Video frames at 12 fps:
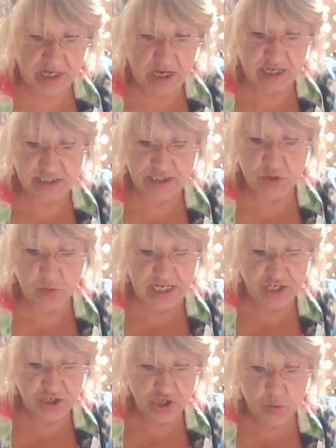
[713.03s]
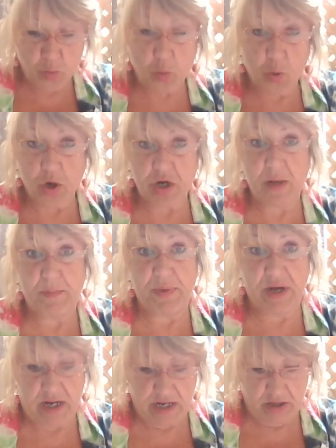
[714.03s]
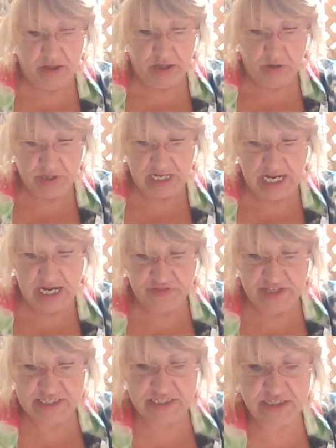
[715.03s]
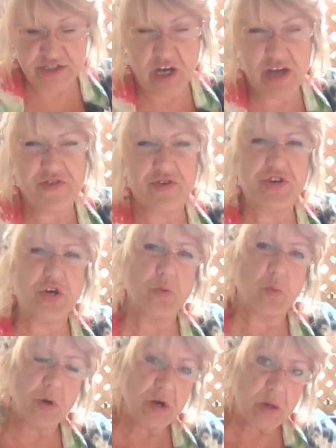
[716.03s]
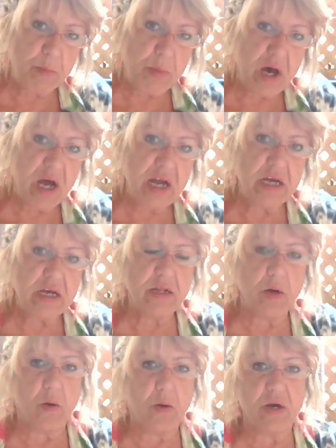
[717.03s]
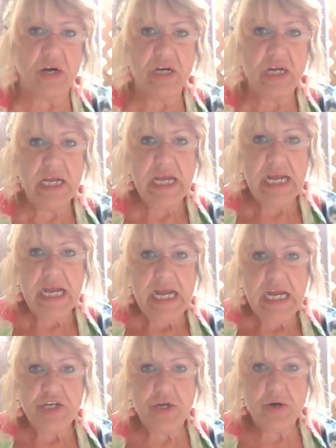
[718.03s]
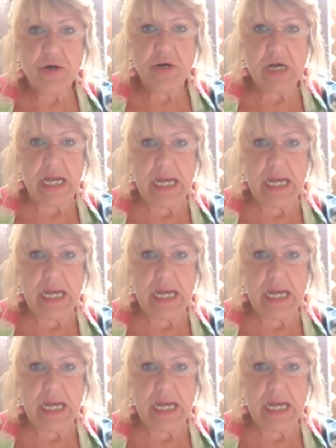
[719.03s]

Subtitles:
got. So in your work pile, okay, this is either your work pile or your